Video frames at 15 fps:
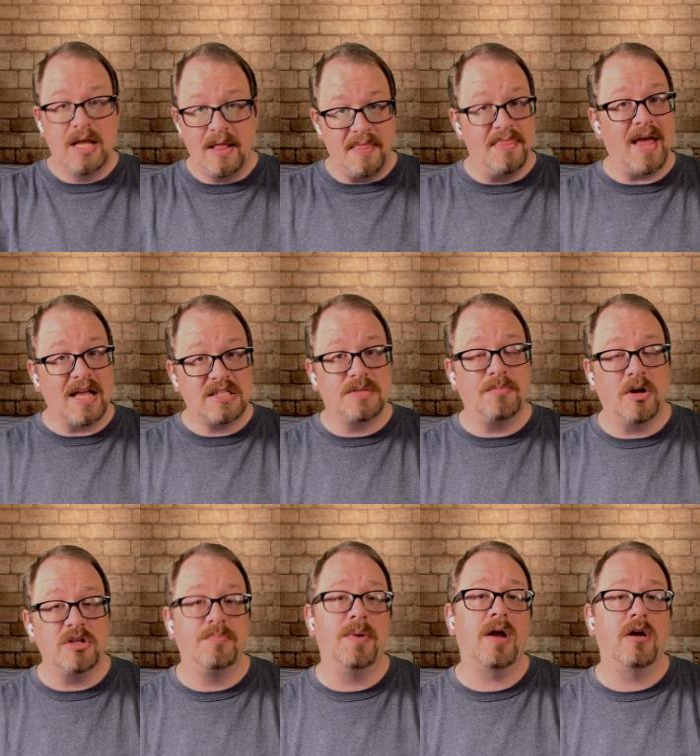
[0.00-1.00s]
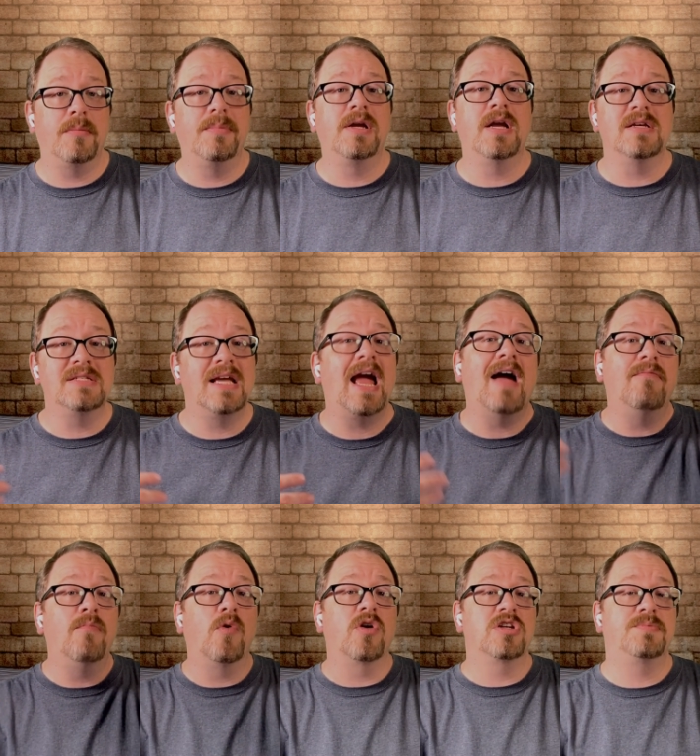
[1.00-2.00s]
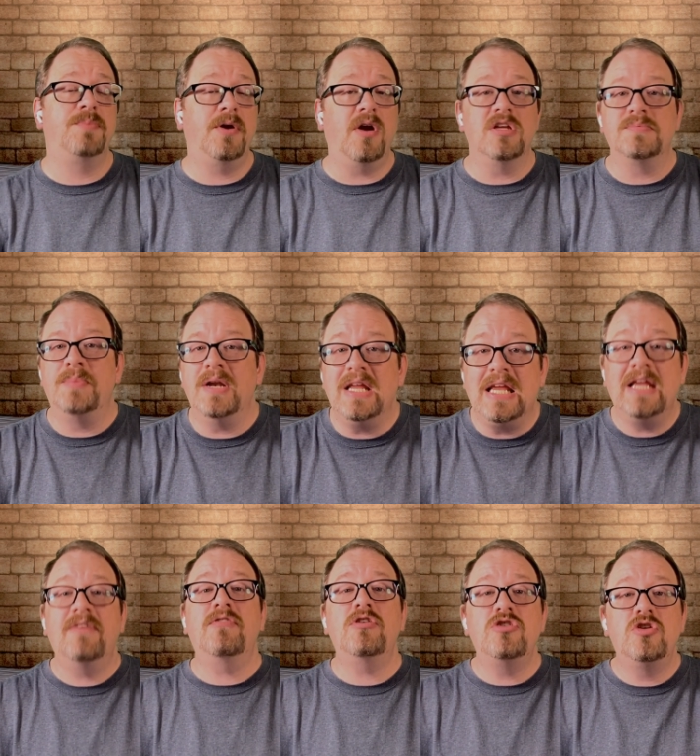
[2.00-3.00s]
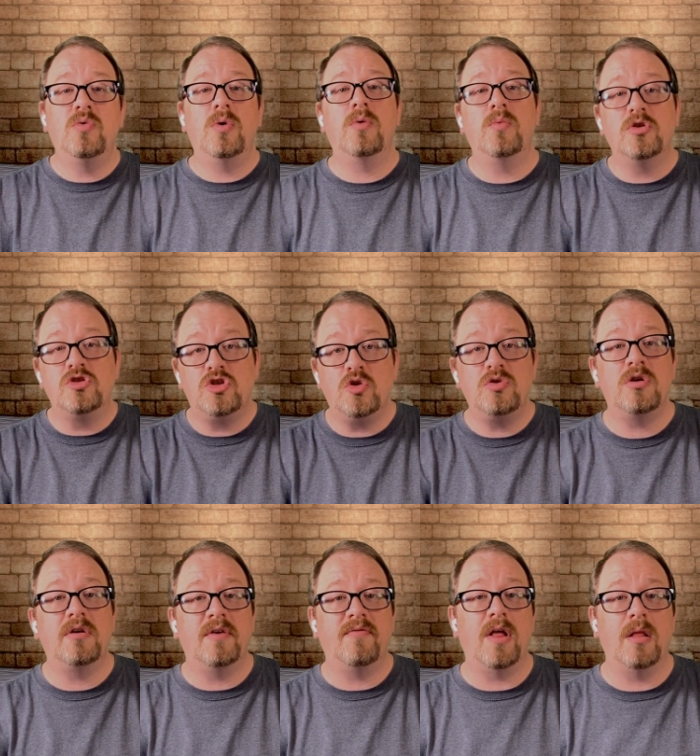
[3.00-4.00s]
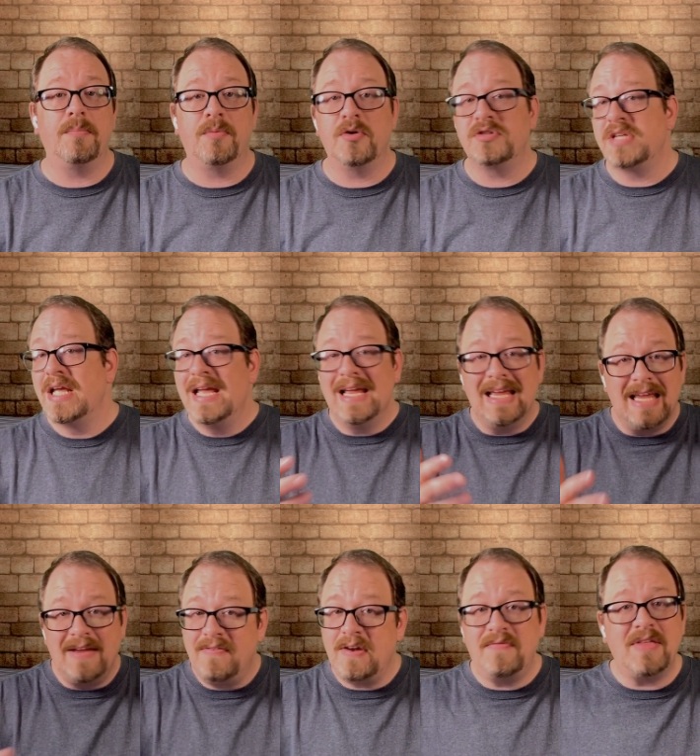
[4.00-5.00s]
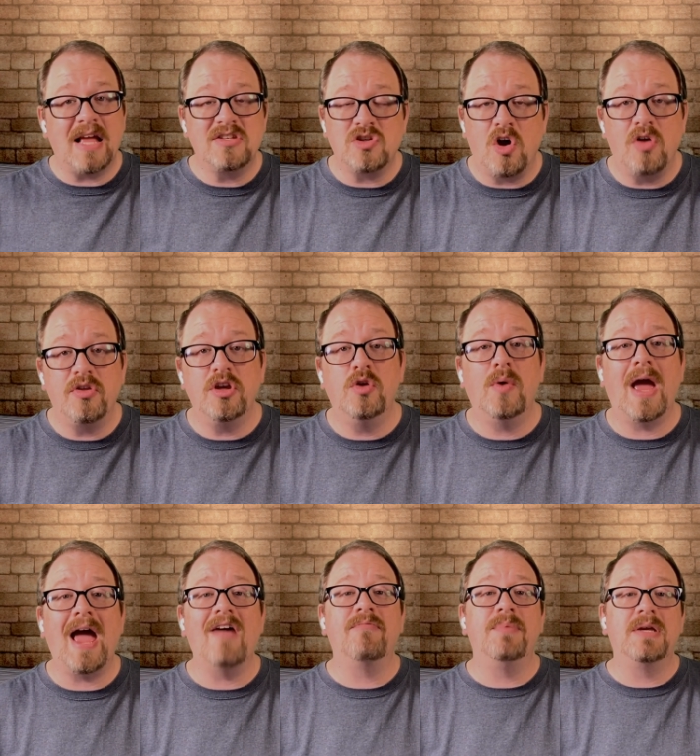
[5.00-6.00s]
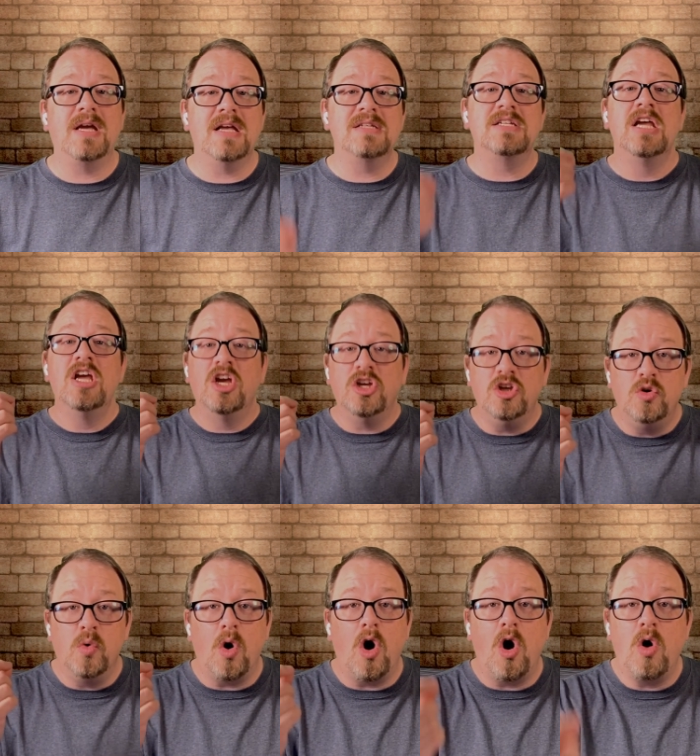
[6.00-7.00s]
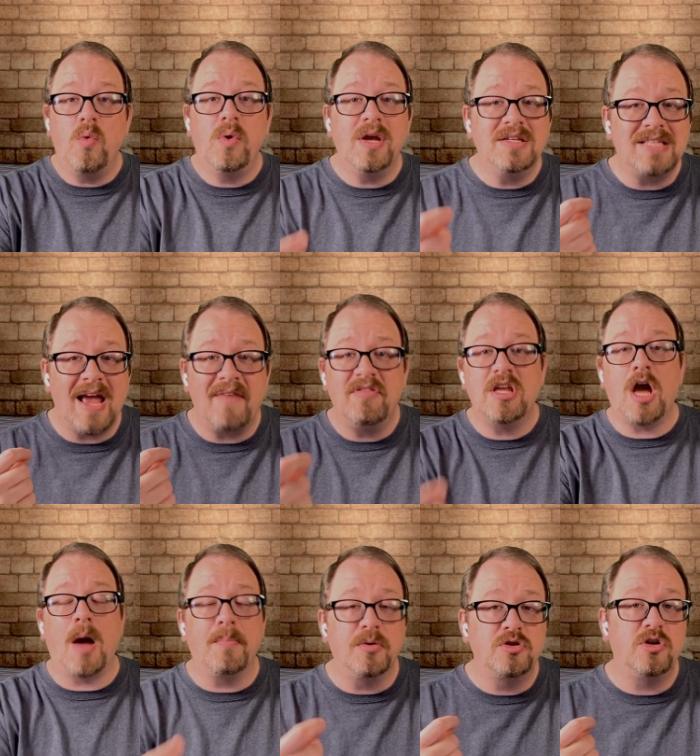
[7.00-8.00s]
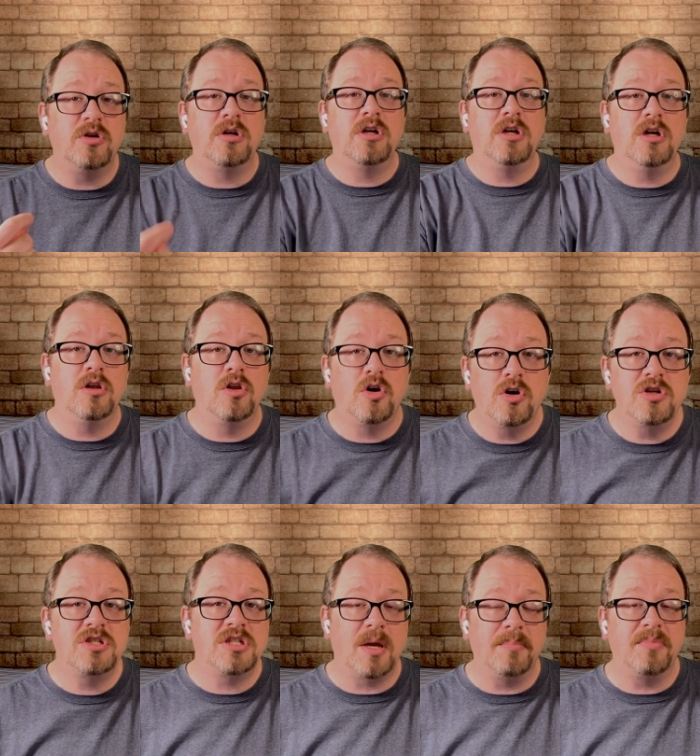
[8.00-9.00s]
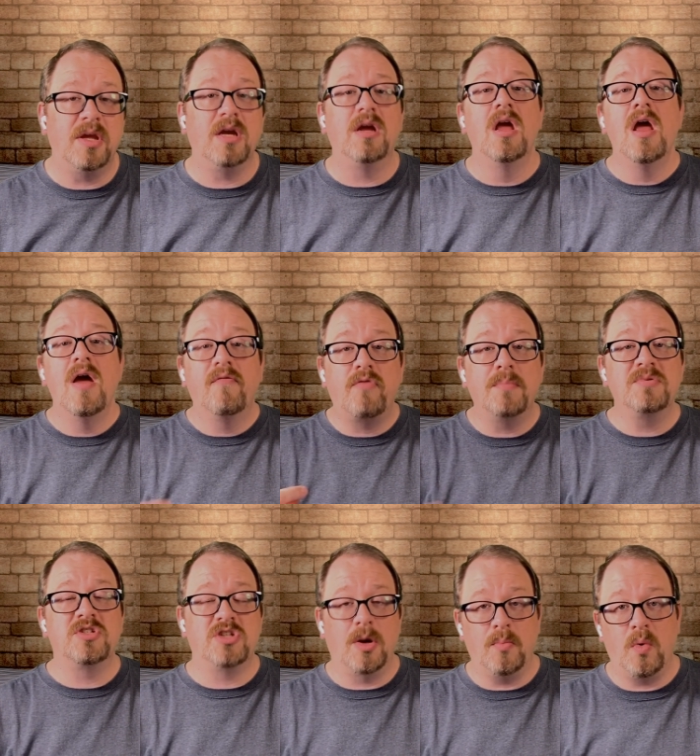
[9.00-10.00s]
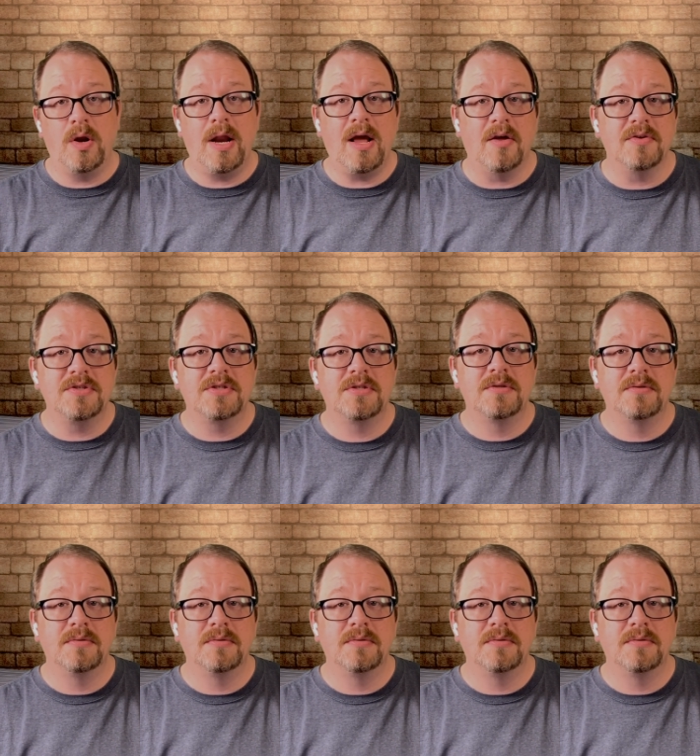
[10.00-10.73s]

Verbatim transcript: that's much better because they have more experience. But even do it with junior developers, even if that's all that you have, because you always have the opportunity to learn something from someone else.